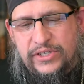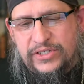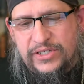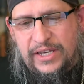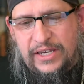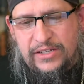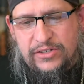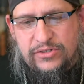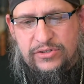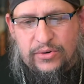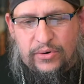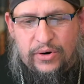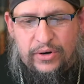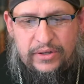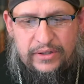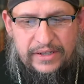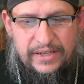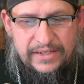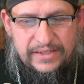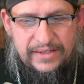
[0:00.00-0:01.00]
see
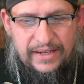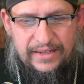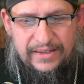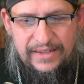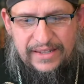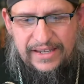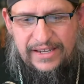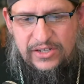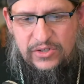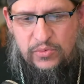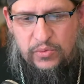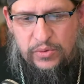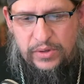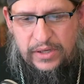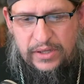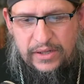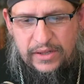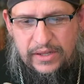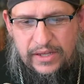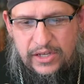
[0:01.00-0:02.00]
historically is that these
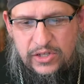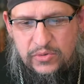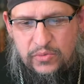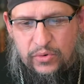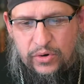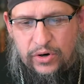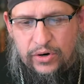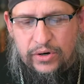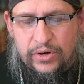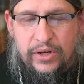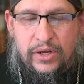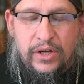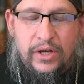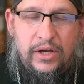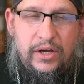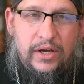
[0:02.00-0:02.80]
we these were